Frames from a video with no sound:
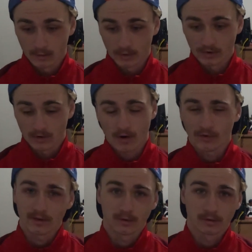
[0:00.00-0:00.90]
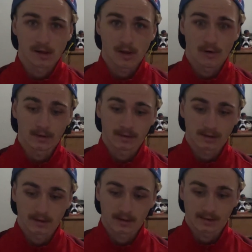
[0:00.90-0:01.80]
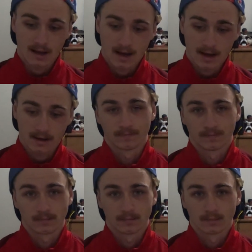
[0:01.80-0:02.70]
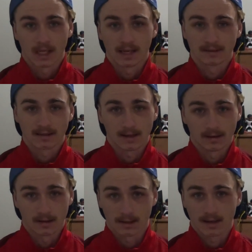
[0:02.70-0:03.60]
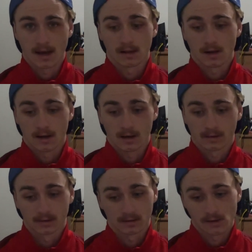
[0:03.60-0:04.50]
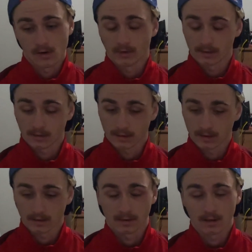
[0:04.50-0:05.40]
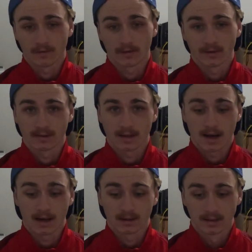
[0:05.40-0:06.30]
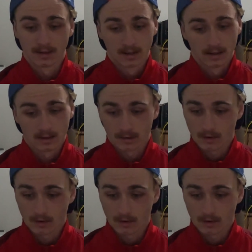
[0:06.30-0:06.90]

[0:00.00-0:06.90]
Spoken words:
with their own little slogans on the side instead of the Kellogg's slogans and stuff on the side. And